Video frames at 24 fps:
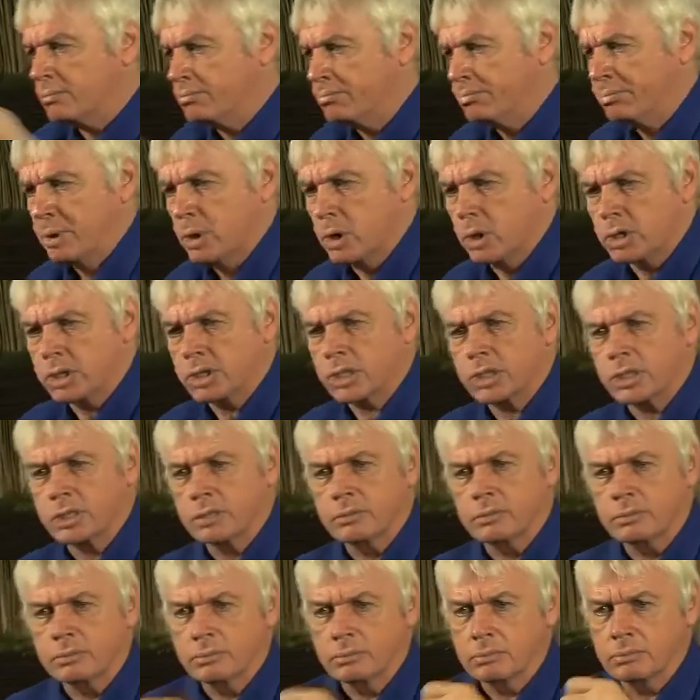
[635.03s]
and Bush
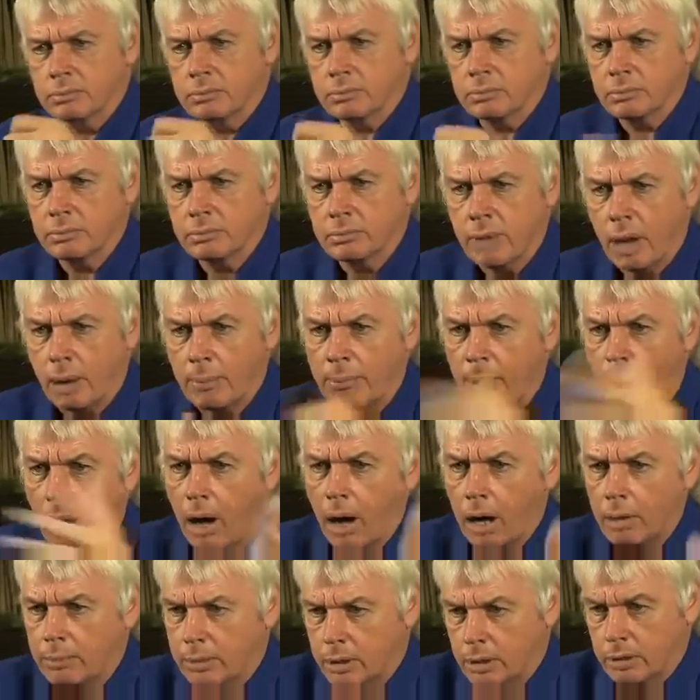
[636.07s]
and
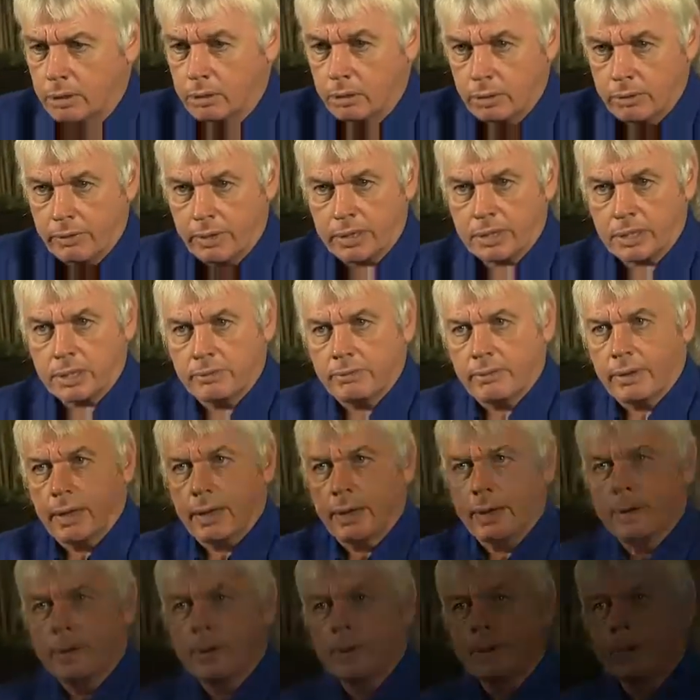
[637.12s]
Obama and all the rest of
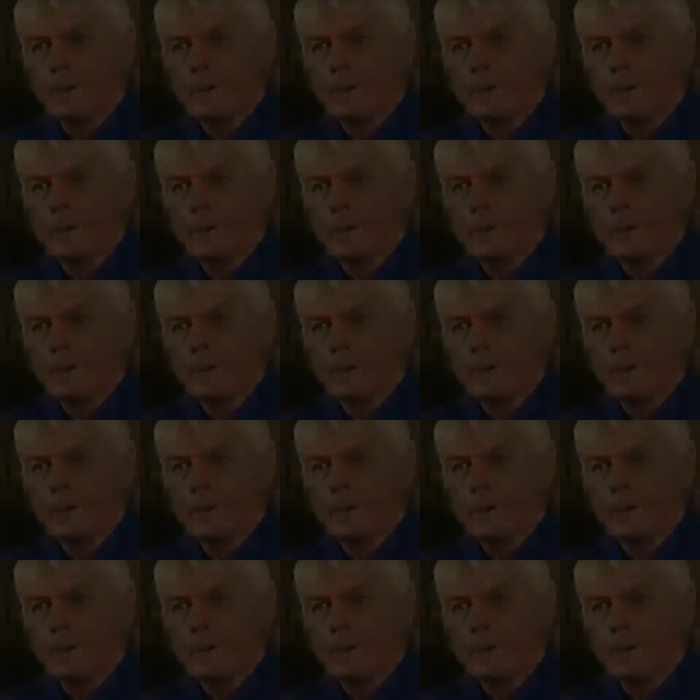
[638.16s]
it.